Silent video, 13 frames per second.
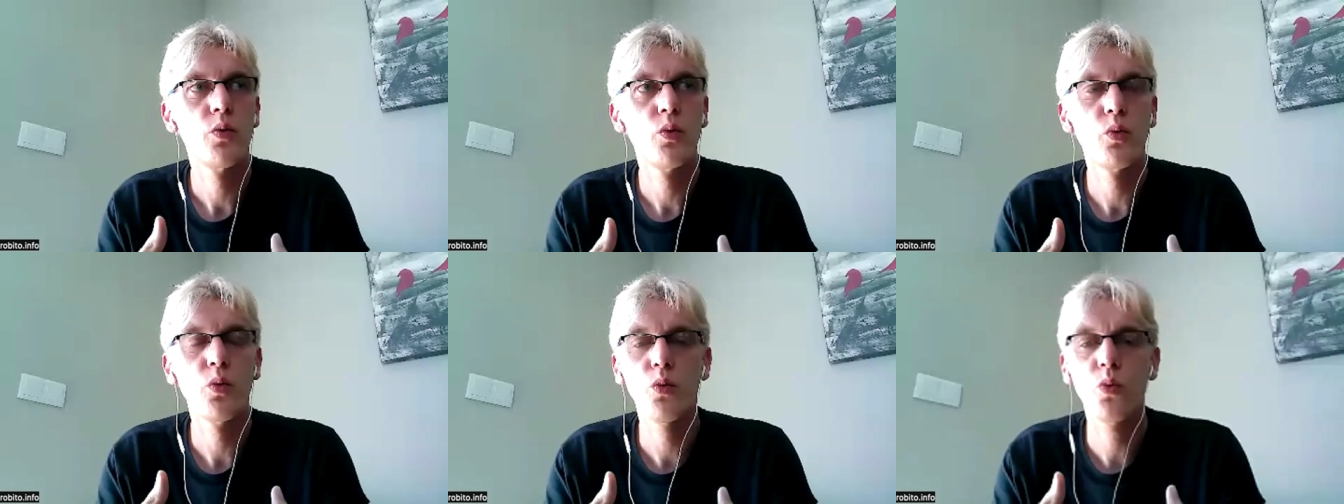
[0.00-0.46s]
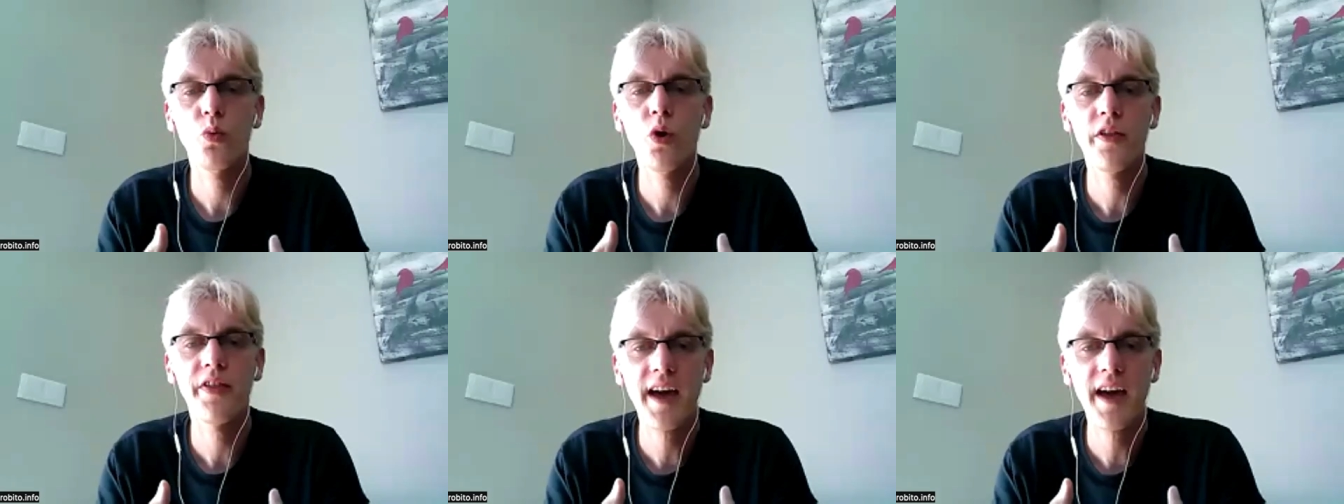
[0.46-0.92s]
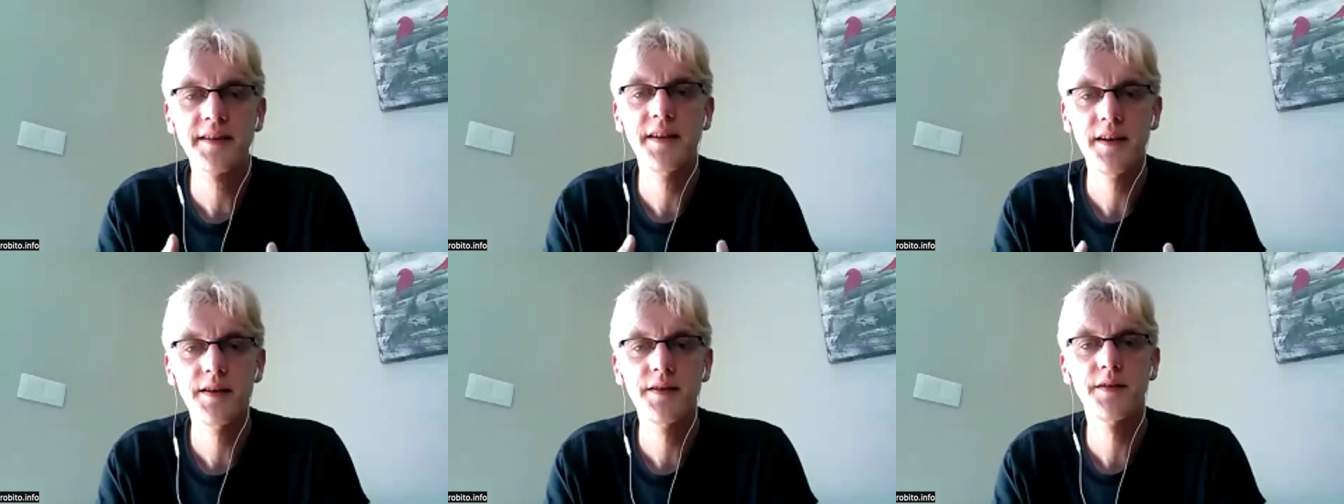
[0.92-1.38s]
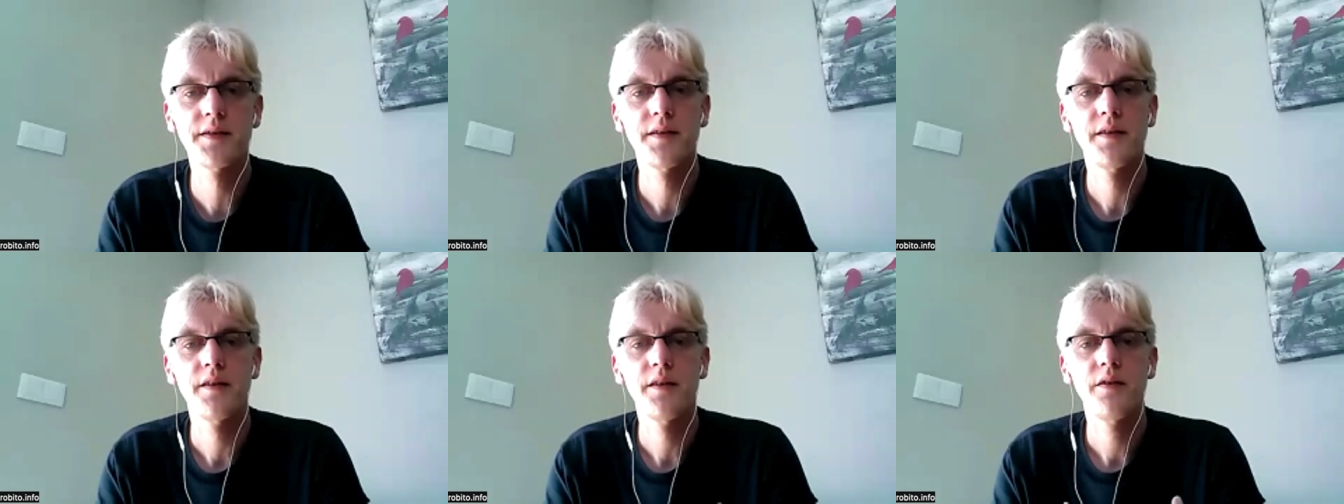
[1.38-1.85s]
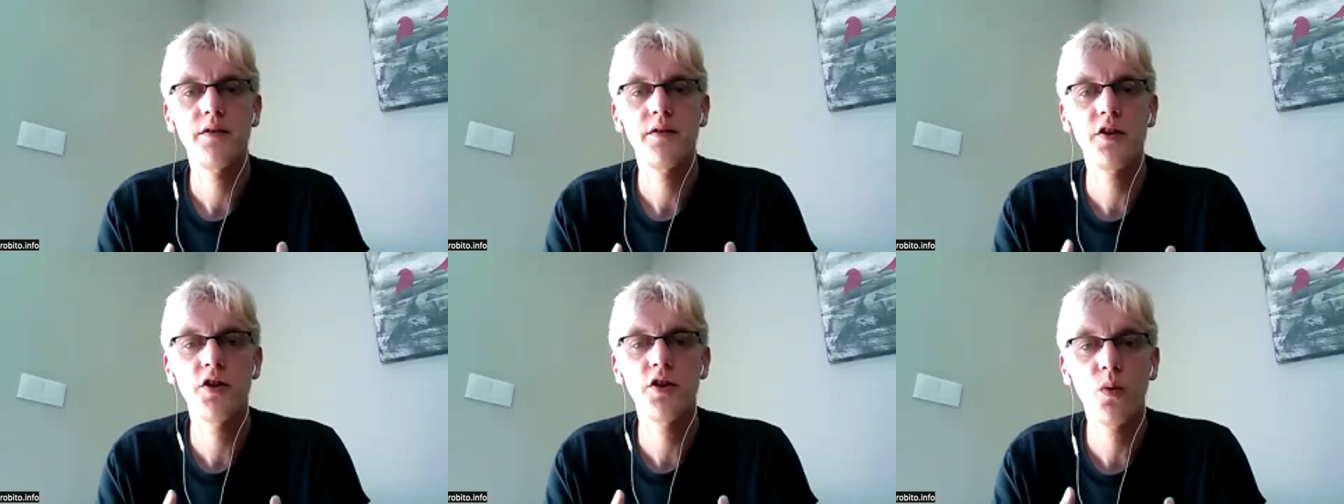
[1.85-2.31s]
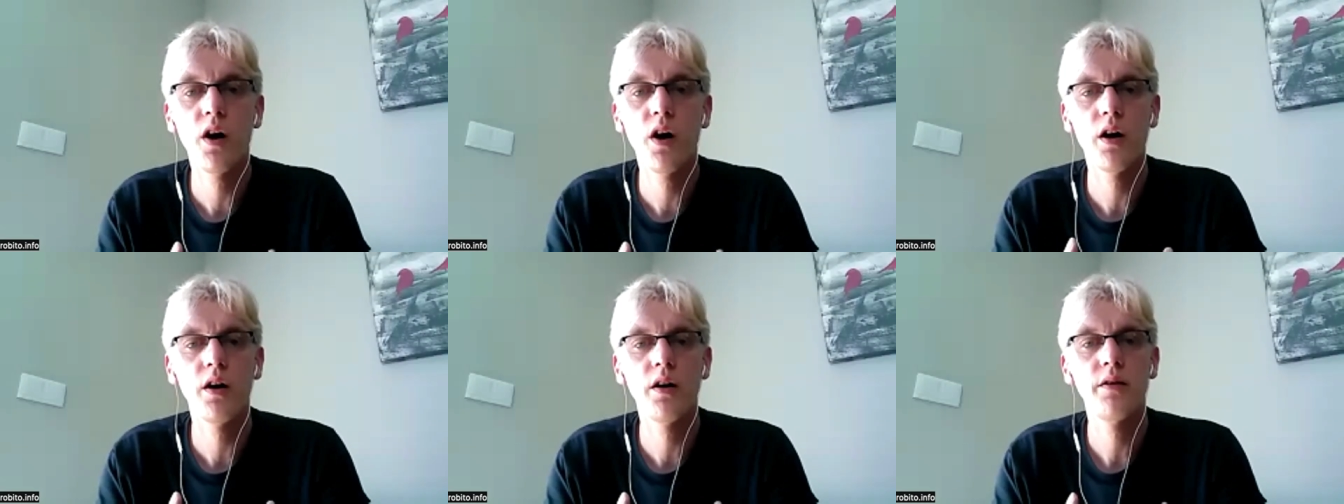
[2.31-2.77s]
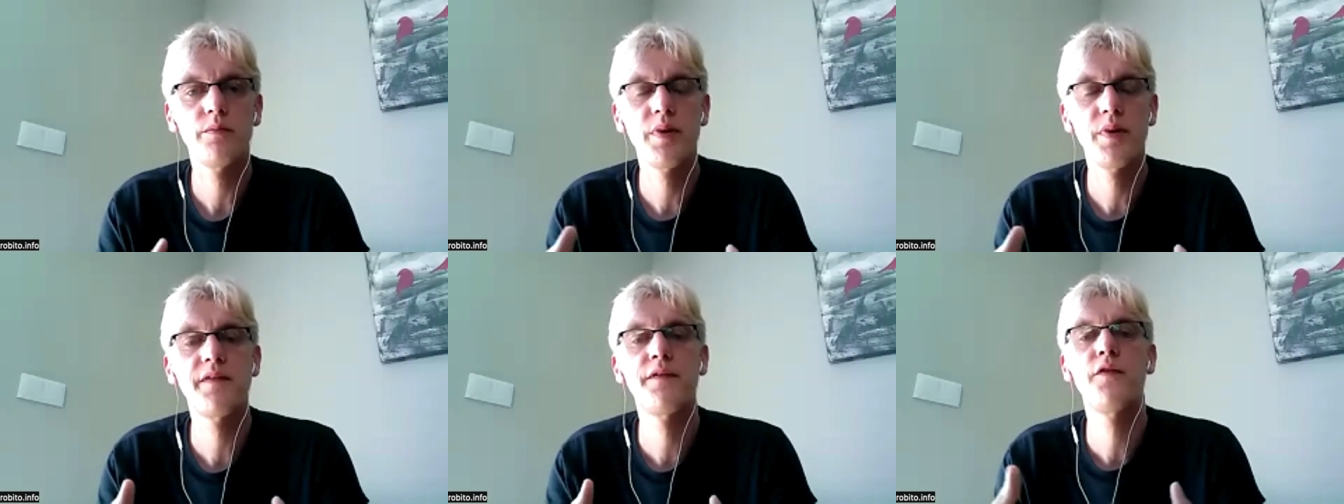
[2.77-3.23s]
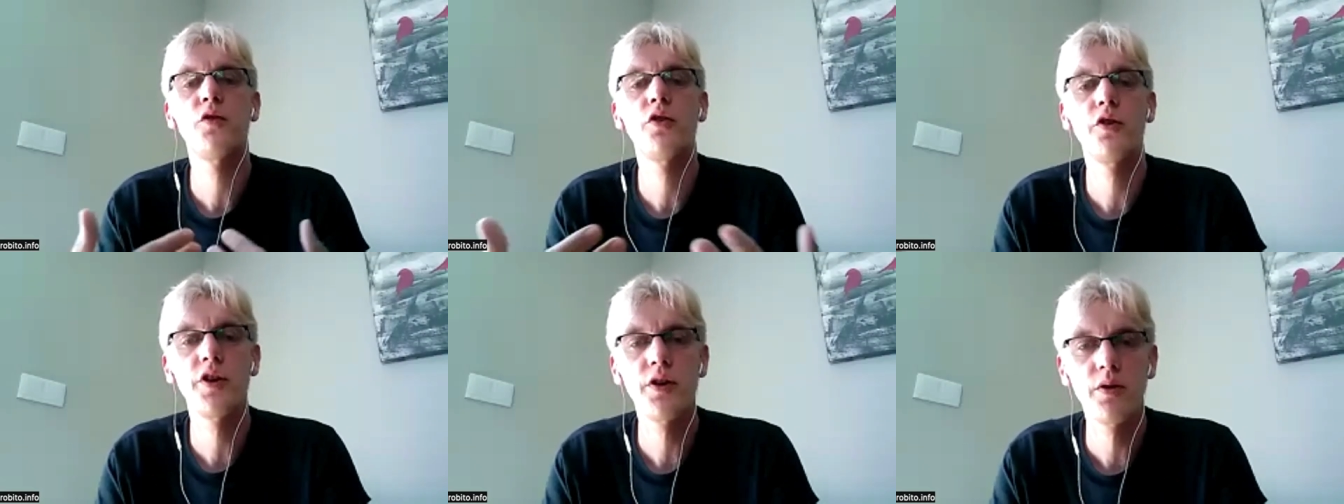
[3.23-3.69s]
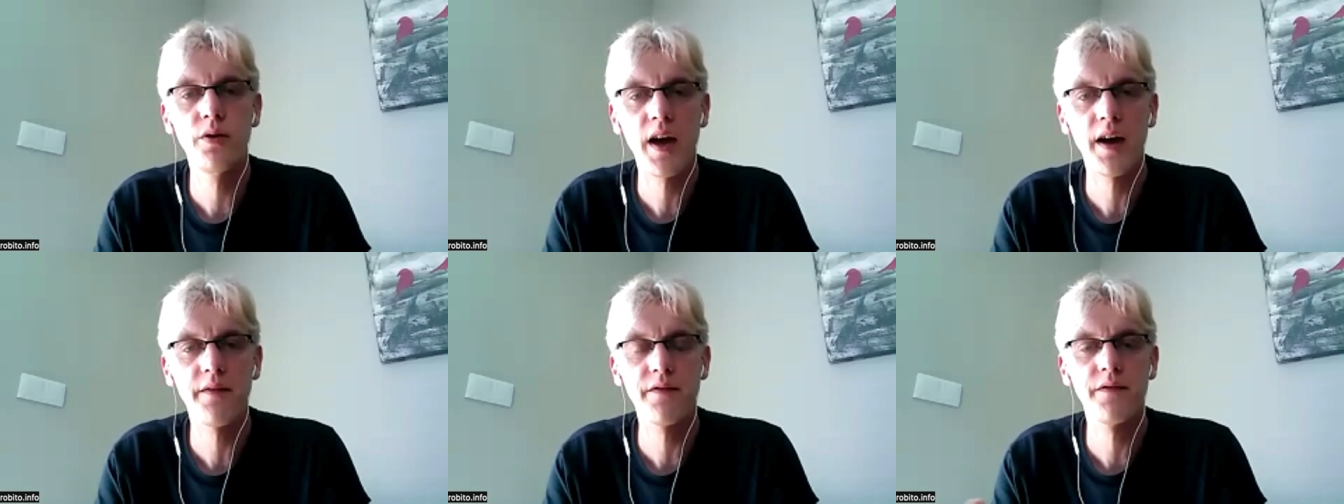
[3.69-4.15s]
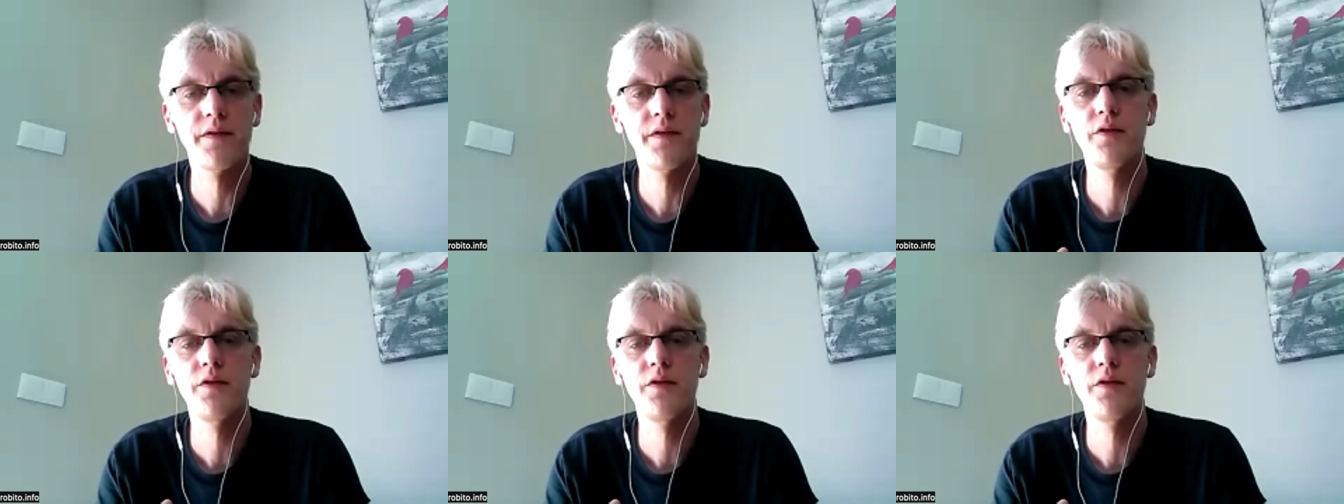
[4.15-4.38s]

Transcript: what that is that you are before you have